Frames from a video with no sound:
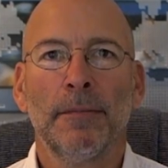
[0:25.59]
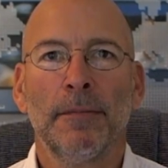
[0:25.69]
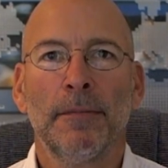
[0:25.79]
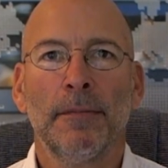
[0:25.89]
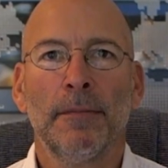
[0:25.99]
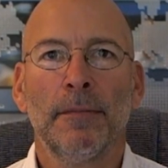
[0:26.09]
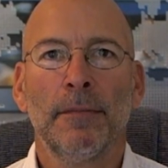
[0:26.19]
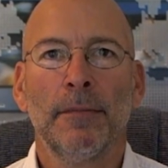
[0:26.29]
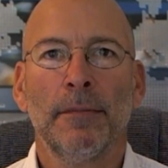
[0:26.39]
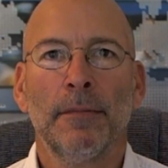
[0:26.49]

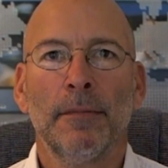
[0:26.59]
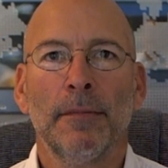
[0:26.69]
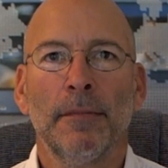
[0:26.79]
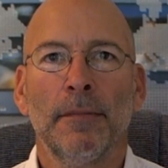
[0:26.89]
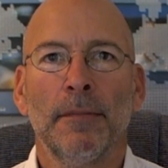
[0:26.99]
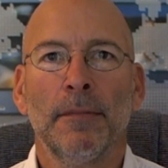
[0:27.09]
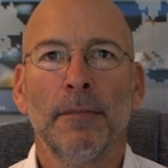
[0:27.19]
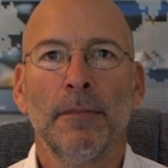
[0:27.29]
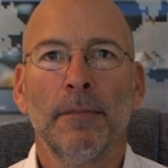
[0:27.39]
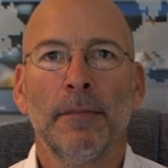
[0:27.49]

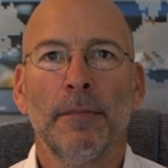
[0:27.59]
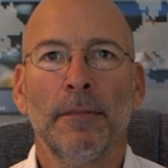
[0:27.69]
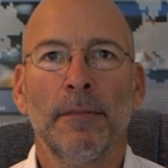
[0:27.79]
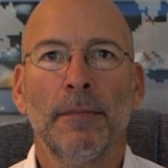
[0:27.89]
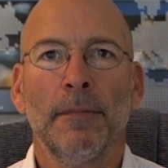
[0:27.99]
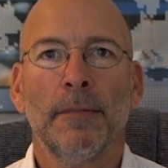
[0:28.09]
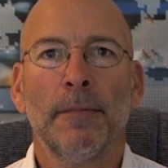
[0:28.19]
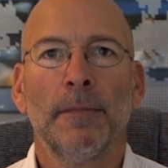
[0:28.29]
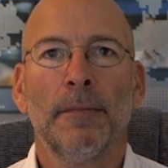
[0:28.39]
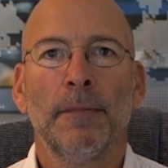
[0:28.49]

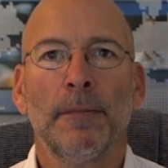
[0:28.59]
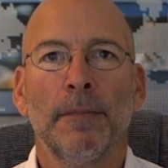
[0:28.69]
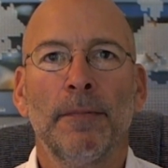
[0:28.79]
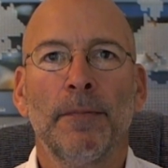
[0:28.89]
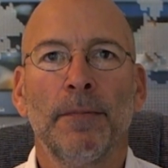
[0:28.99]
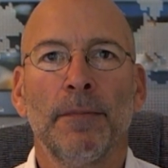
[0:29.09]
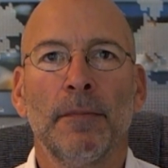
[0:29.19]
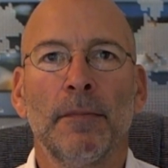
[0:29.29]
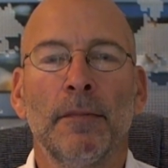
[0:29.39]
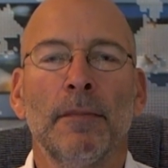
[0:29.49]

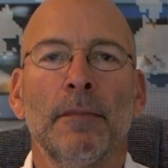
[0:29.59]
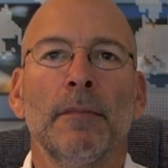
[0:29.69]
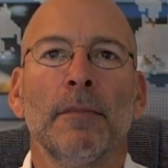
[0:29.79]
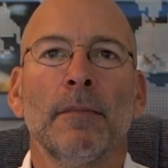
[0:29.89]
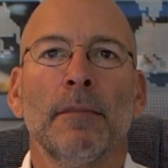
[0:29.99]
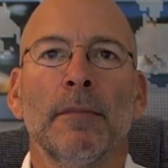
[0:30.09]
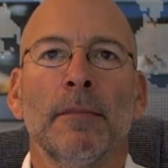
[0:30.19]
This person isn't speaking.